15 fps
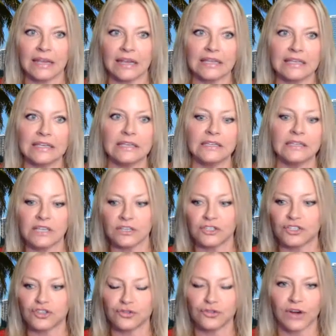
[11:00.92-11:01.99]
he
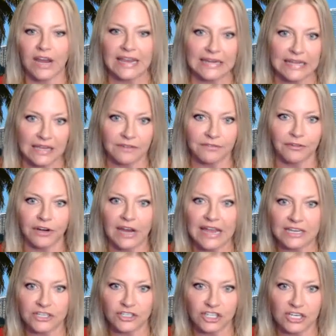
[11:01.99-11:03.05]
does training for
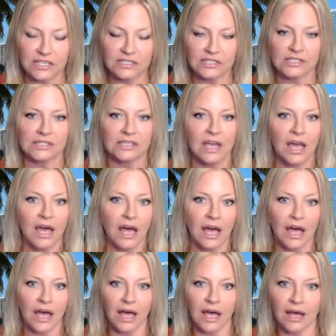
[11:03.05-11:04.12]
agents,
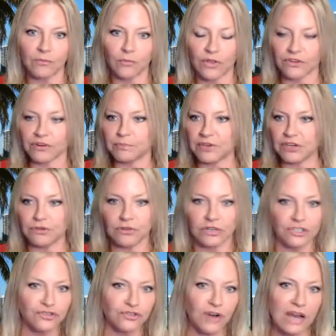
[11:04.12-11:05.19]
whether it be new
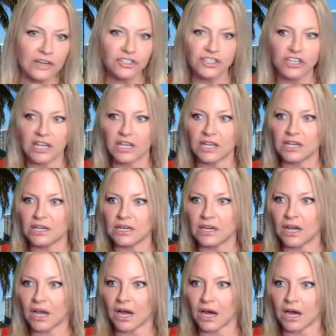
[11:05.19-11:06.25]
construction,
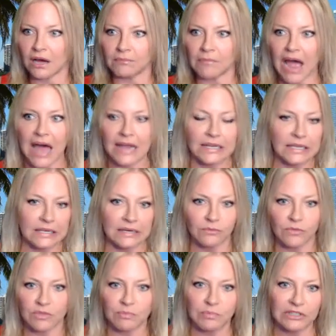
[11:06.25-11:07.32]
how to get in
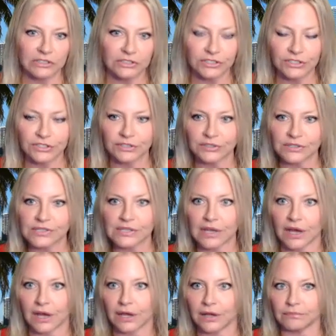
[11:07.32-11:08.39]
with builders,
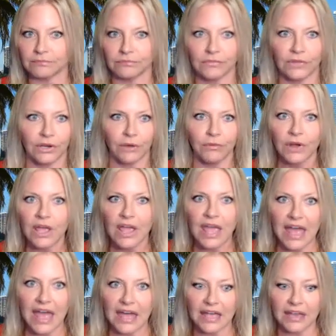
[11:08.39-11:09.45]

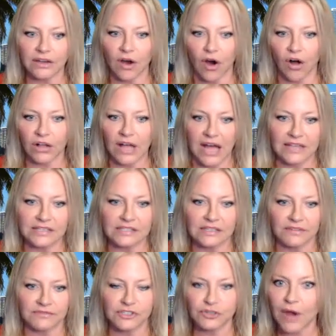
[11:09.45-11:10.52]
and all kinds
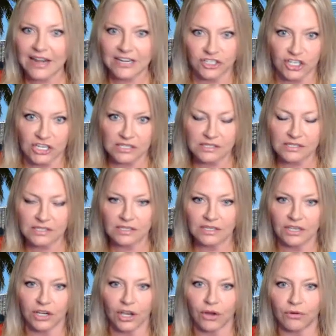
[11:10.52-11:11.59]
of strategies,
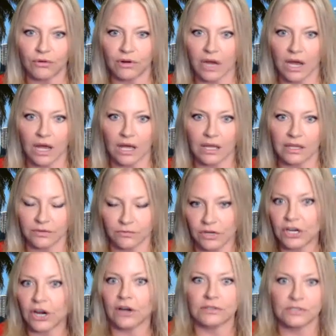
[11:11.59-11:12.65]
in
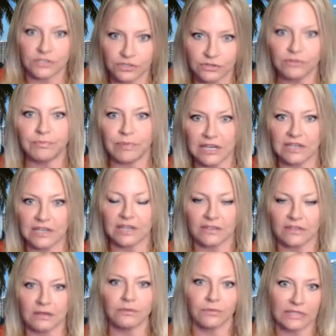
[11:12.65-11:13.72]
regards to being in
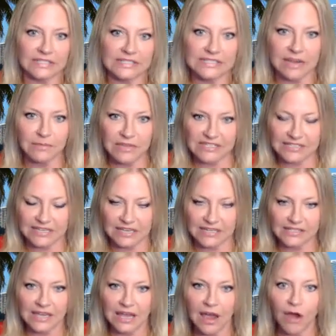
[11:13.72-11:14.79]
the real estate business